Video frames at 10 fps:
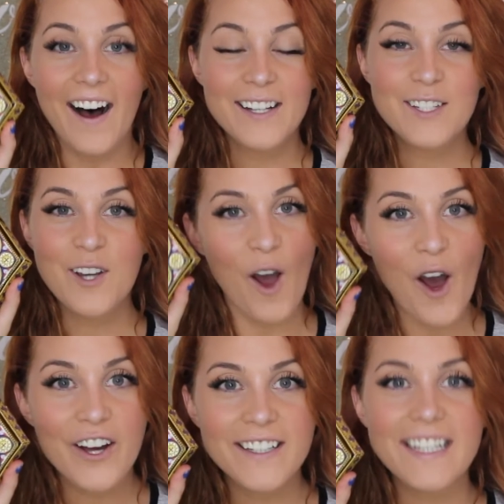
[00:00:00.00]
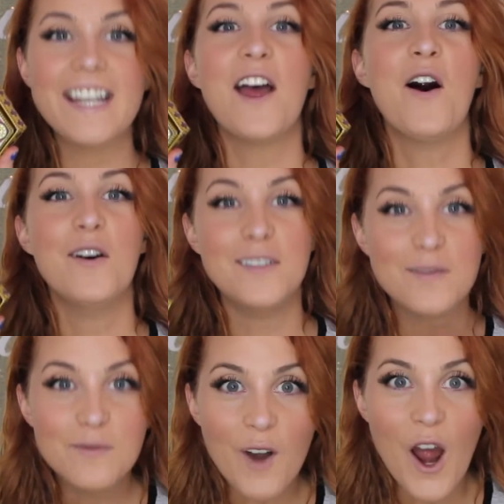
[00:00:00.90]
a chocolate
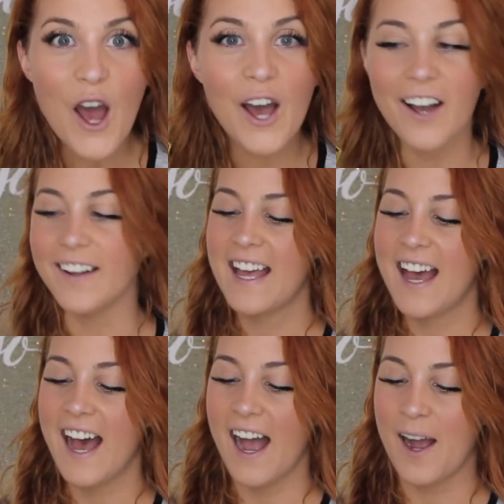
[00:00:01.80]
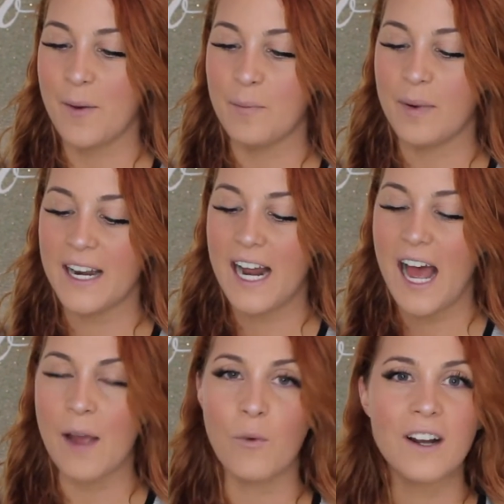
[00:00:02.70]
frog. But
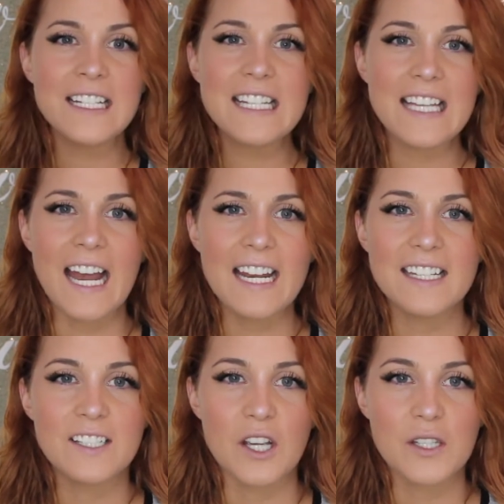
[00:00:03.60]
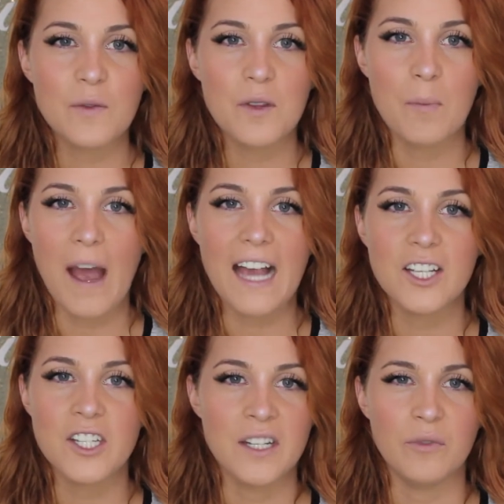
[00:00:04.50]
I wanted to get it just for the
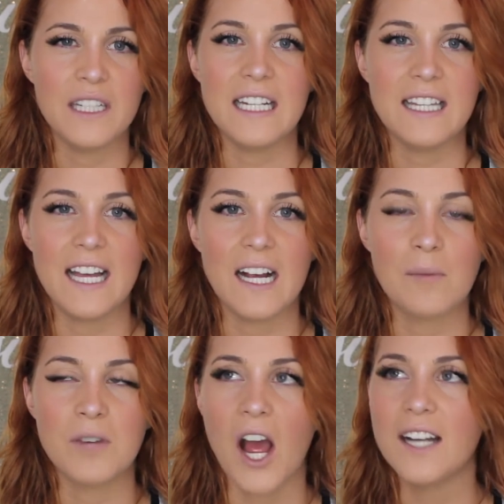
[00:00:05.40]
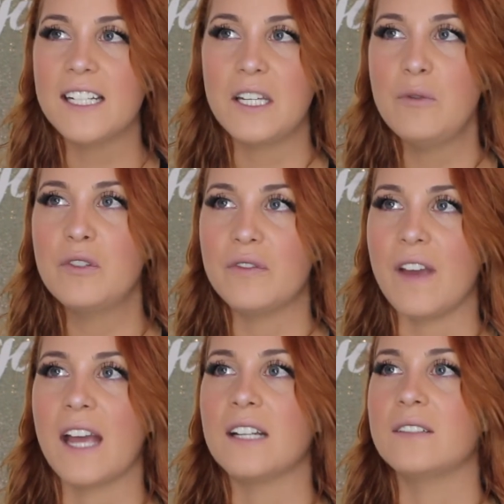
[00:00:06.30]
packaging, really. Like, I'm not a huge
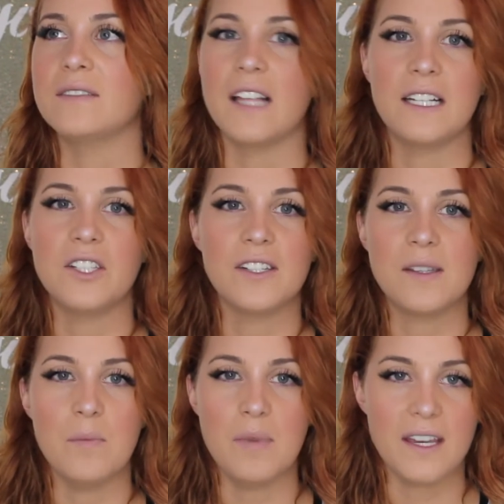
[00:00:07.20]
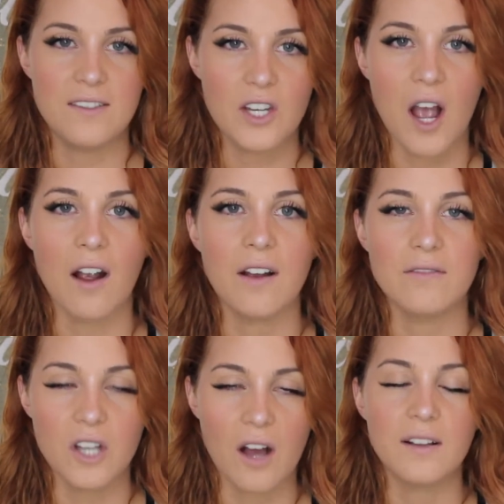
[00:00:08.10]
fan of like just a big chunk of
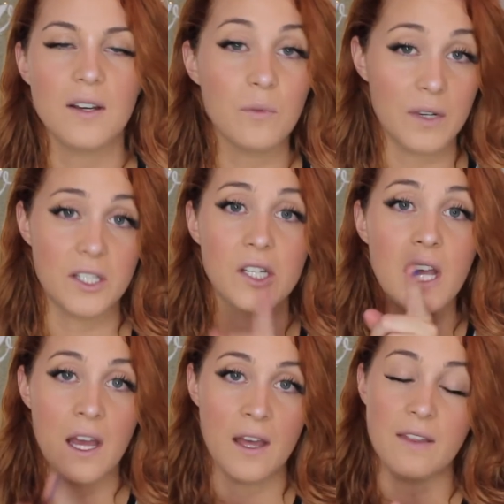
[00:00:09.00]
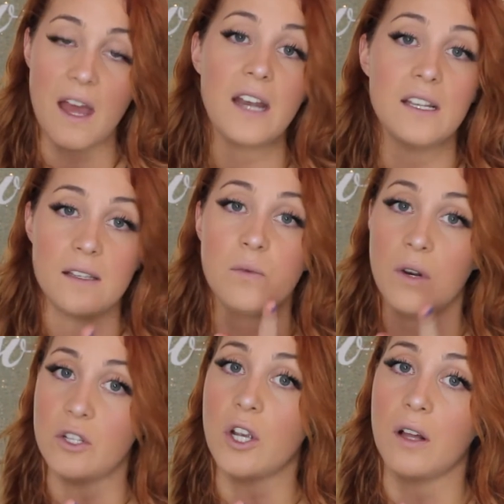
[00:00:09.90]
chocolate, which that is what
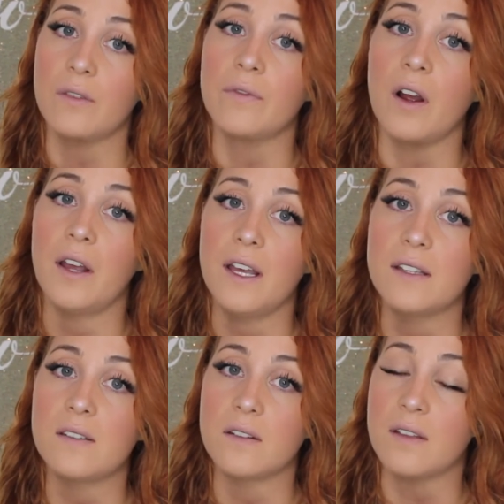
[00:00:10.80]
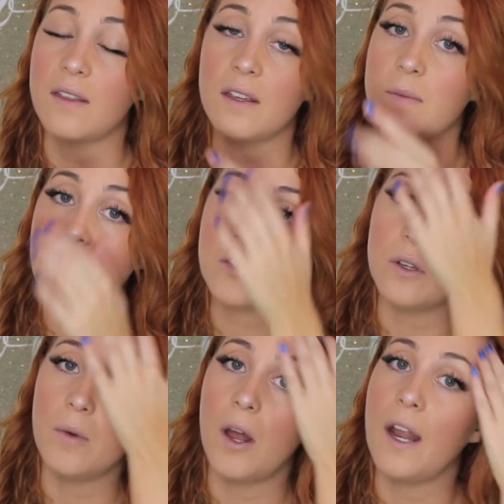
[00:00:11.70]
a chocolate frog is. There's nothing special
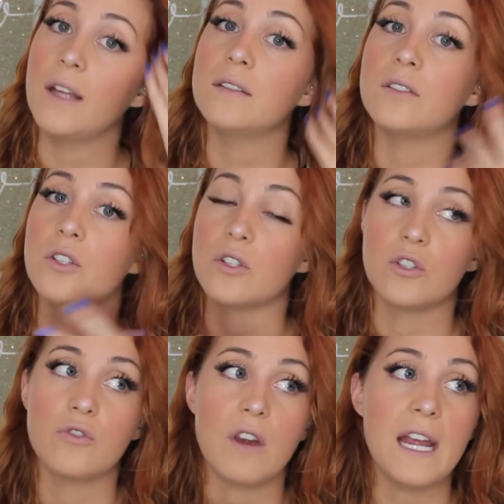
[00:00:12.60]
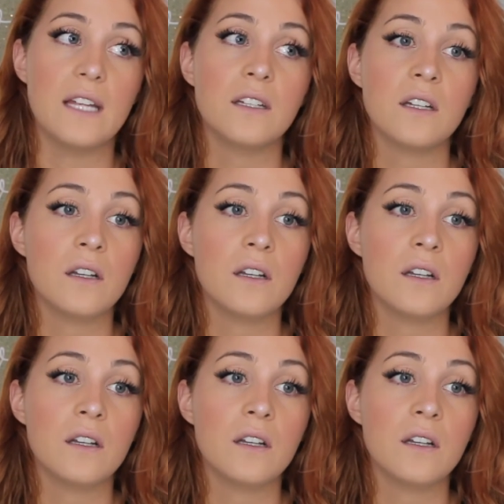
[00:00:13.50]
about it. It's just straight